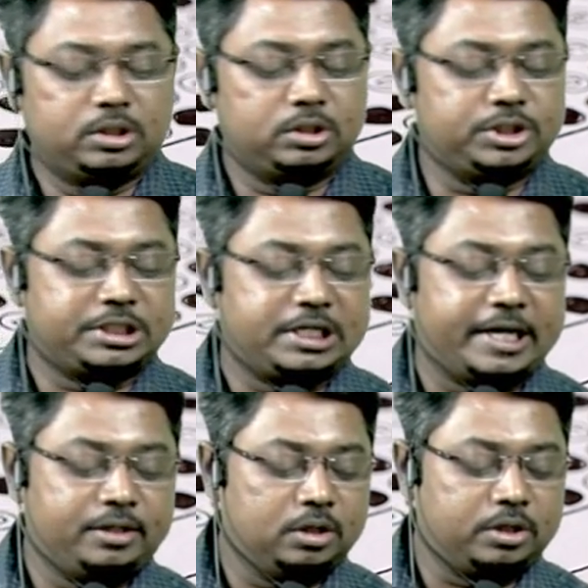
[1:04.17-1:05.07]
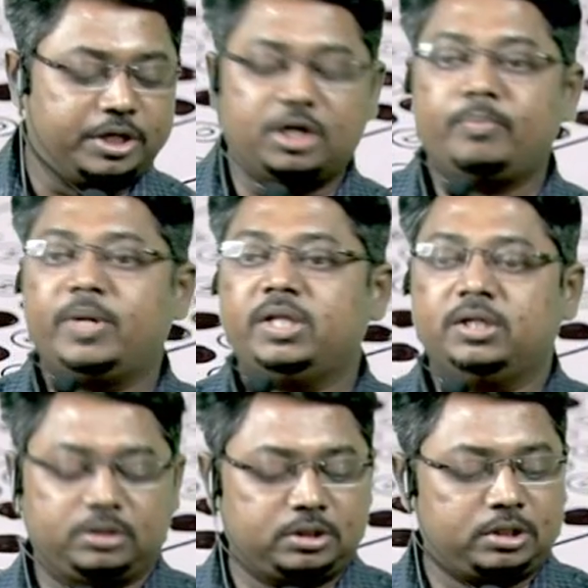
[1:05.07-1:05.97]
just like the Kiran
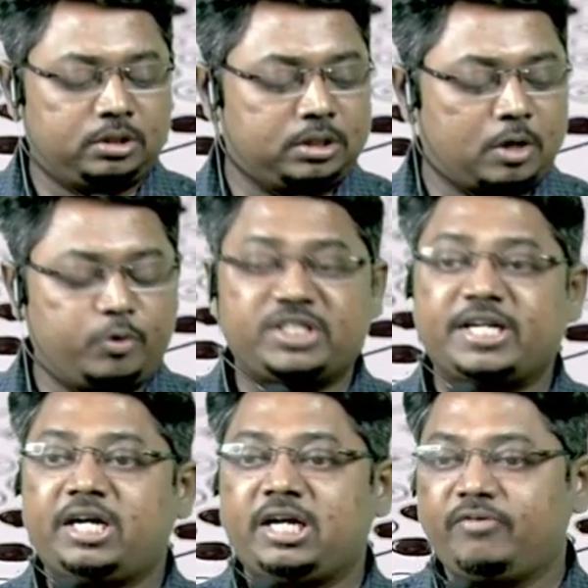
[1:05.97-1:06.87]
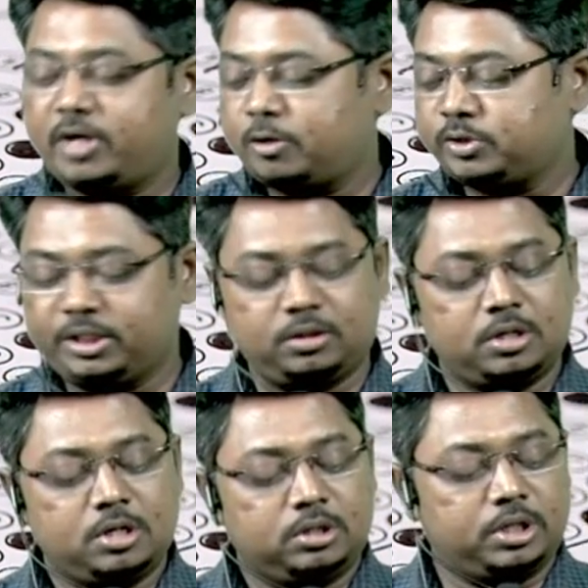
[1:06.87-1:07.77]
Bedi. Now recently we have seen
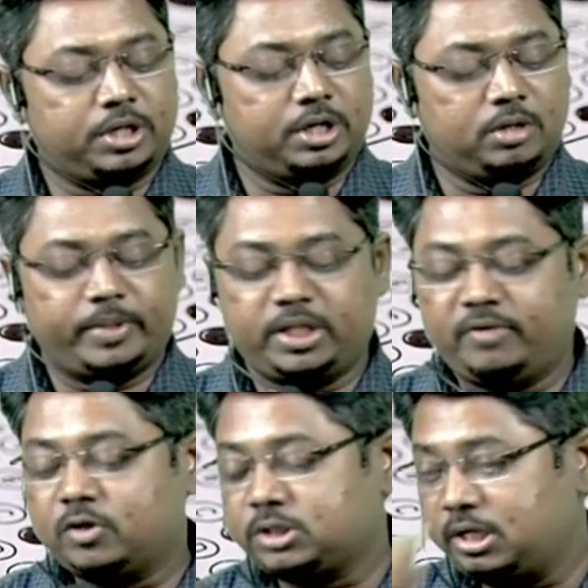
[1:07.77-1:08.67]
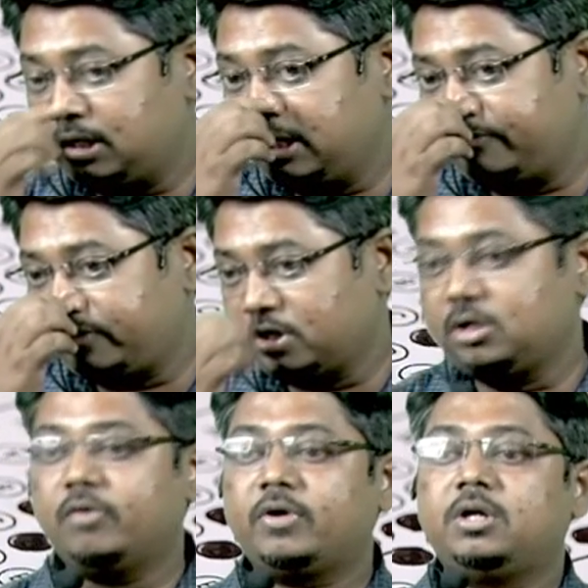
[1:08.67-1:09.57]
the Kiran Bedi was a Lieutenant
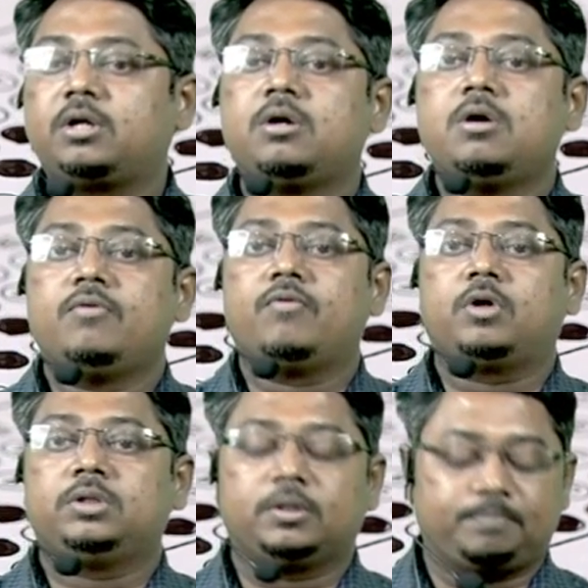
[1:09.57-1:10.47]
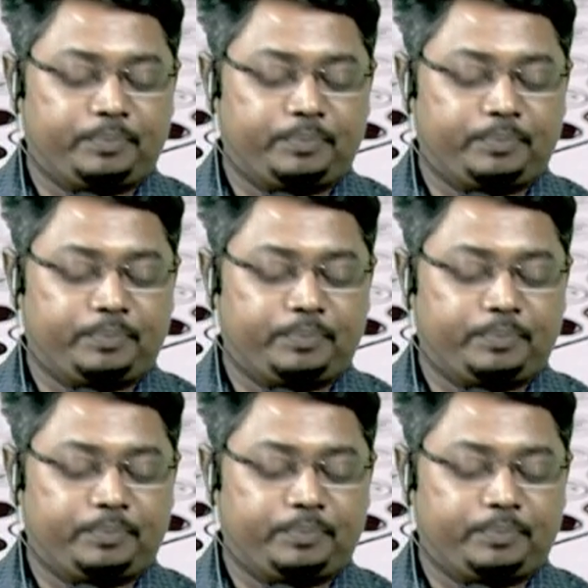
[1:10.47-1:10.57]
Governor for the